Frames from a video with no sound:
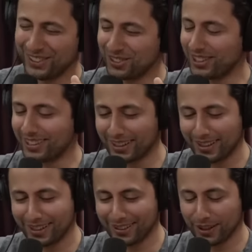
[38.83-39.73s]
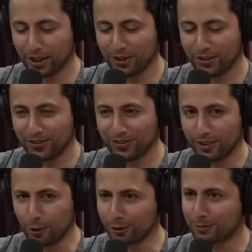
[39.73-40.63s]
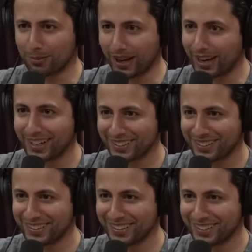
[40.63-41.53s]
and then. It's uh, packed. Oh, it's packed. Oh,